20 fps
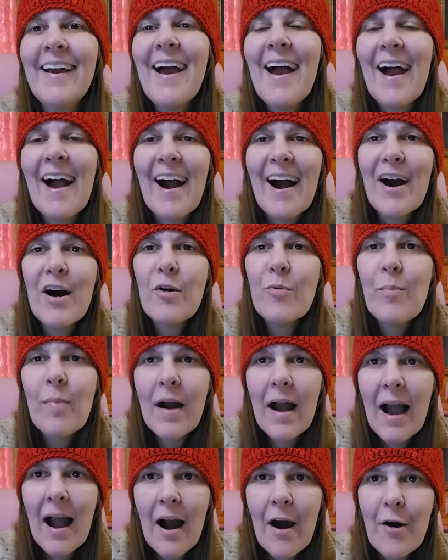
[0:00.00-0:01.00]
How
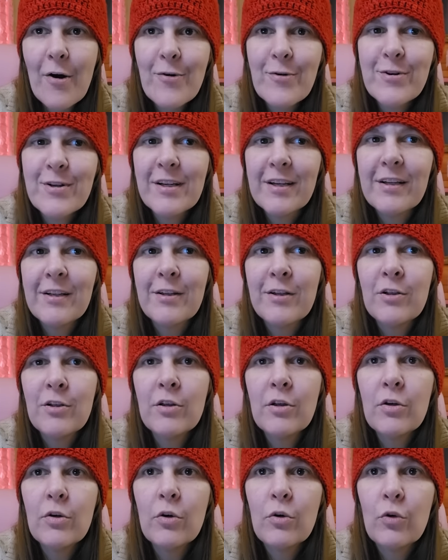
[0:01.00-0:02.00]
about
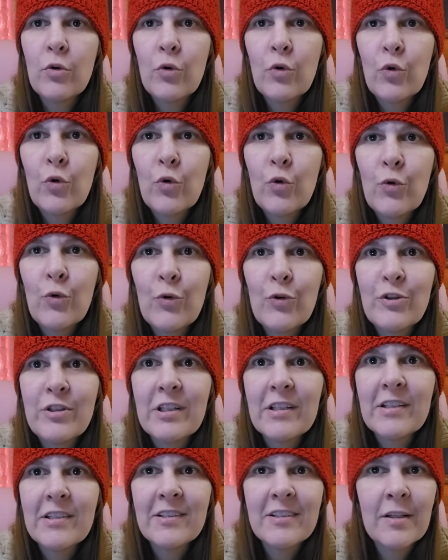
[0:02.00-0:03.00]
you
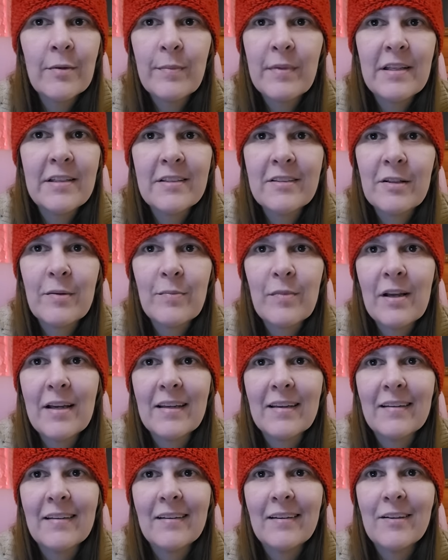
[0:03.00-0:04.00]
just send me some
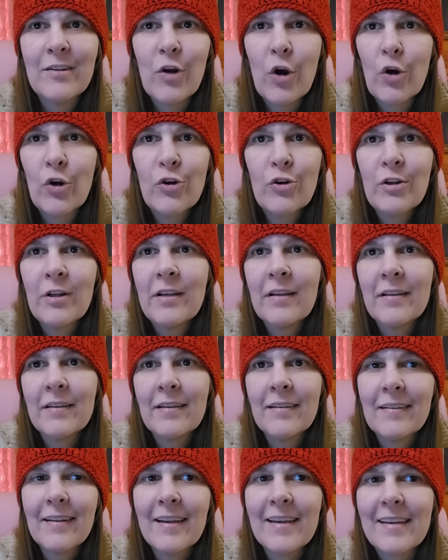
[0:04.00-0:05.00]
like yarn,
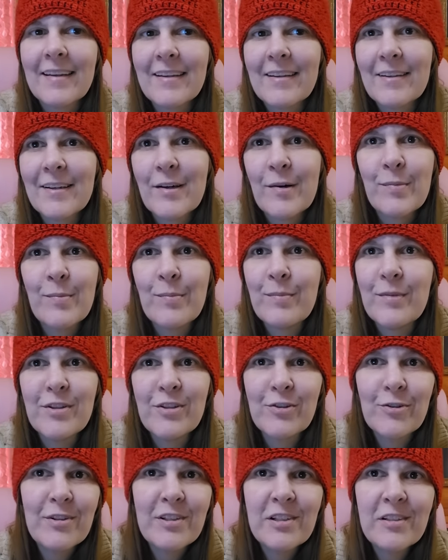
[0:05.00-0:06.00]
like
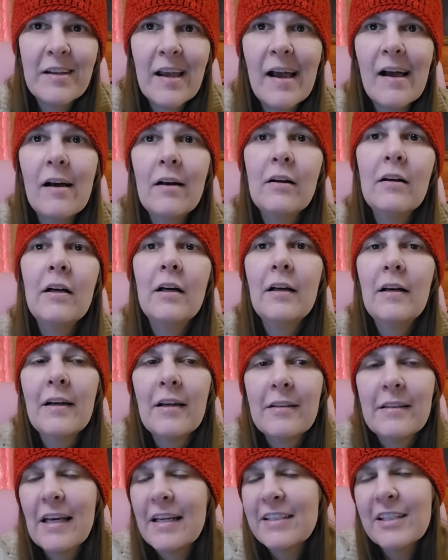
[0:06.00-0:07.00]
mystery style?
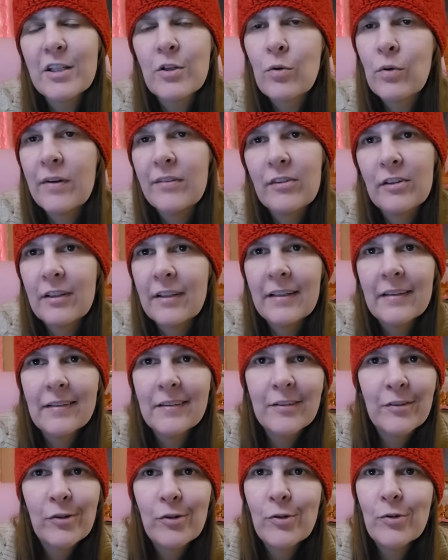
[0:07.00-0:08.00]
That's equivalent
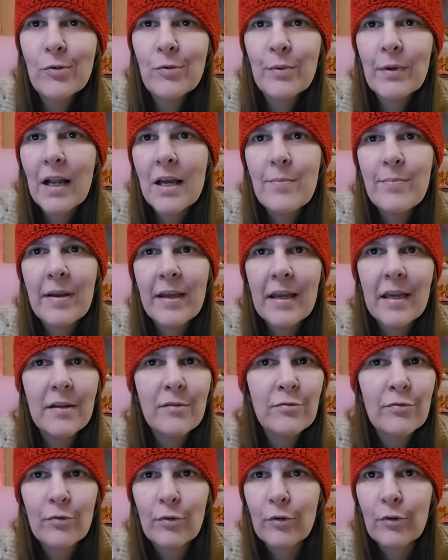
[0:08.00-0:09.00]
to what I paid
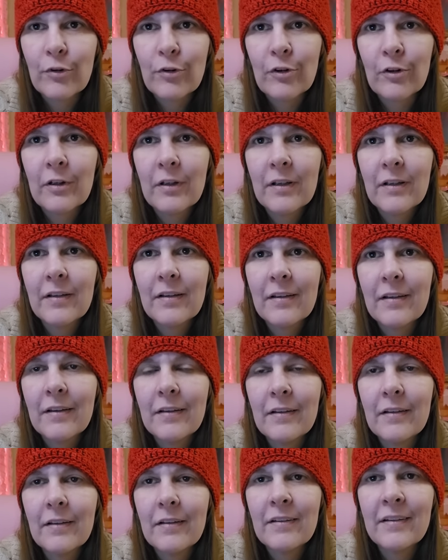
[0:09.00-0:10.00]
for
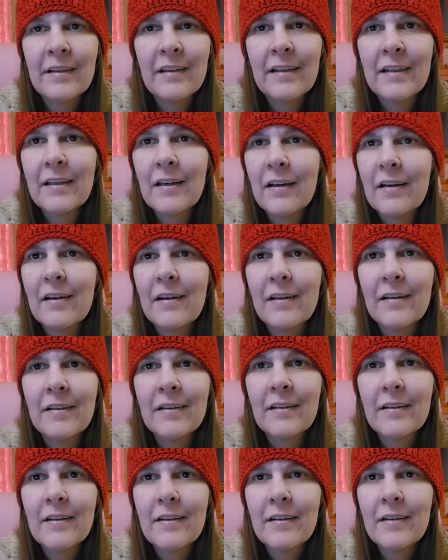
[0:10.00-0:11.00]
the uh,
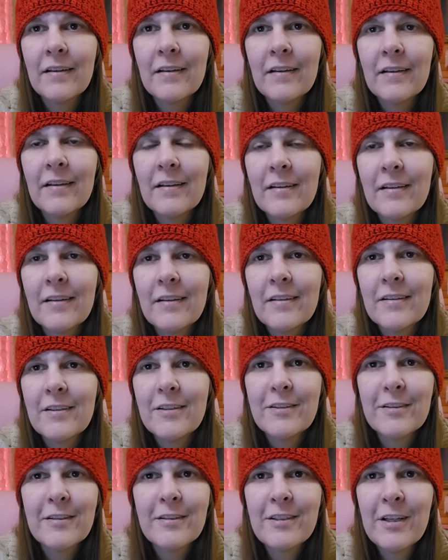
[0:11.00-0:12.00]

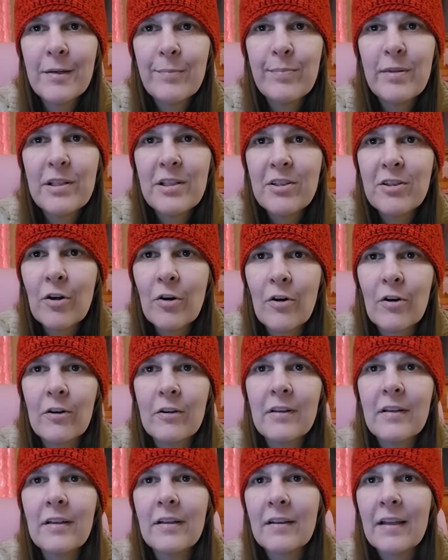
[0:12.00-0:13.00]
sheepy's
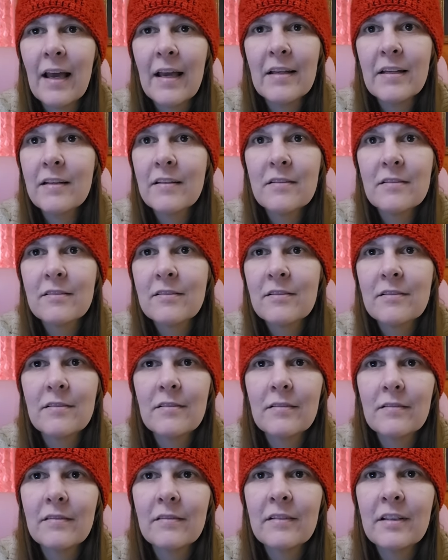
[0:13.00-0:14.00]
yarn and that is
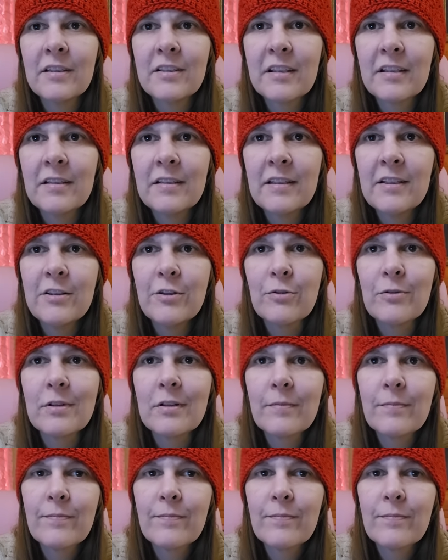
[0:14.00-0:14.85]
discontinued.